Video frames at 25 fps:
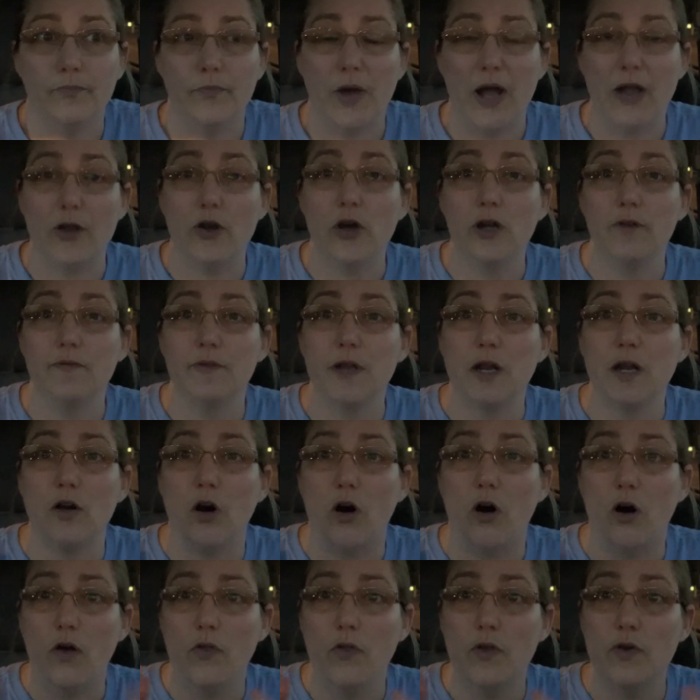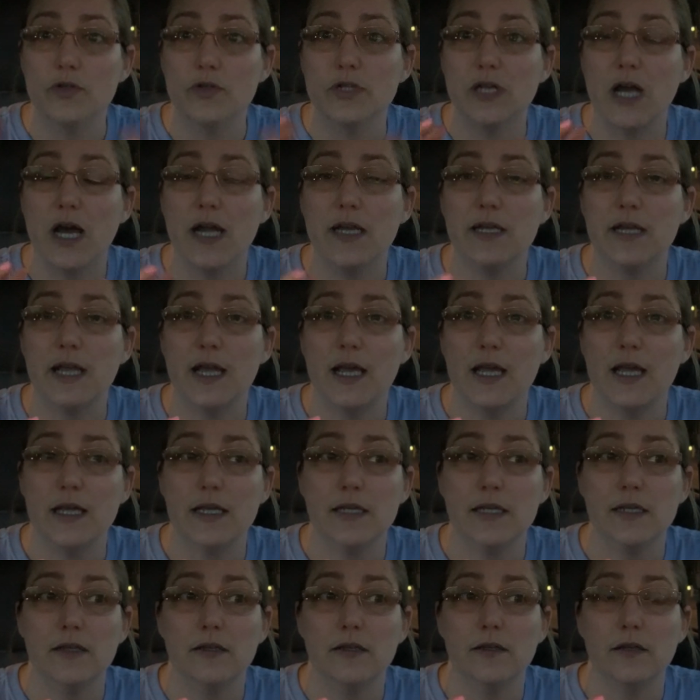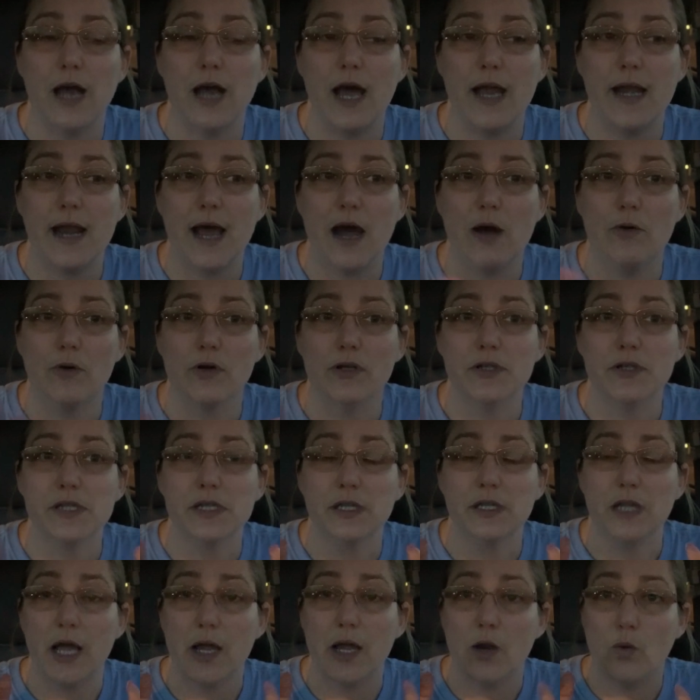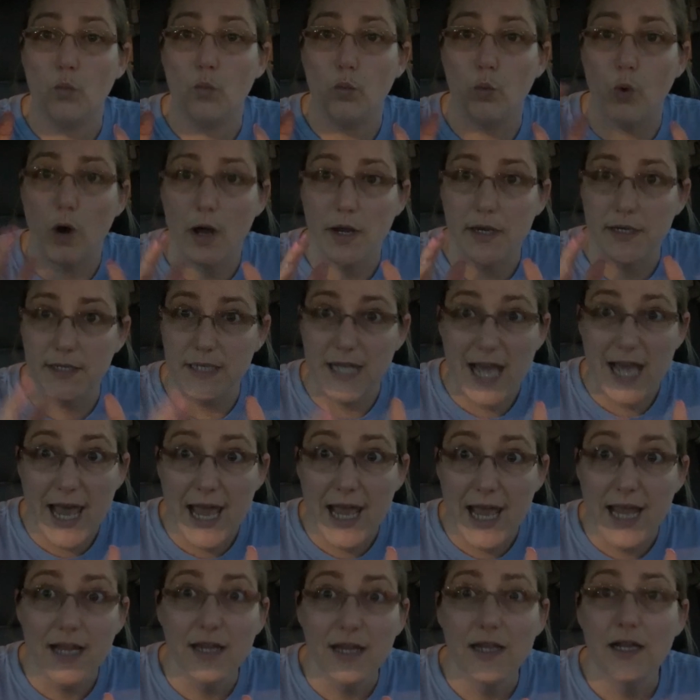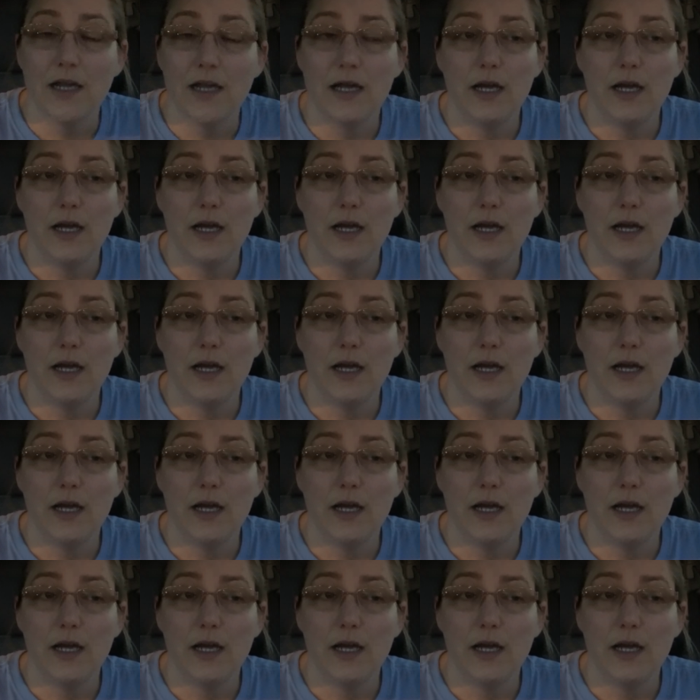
I could have done all those nine day, nine hours in like one day,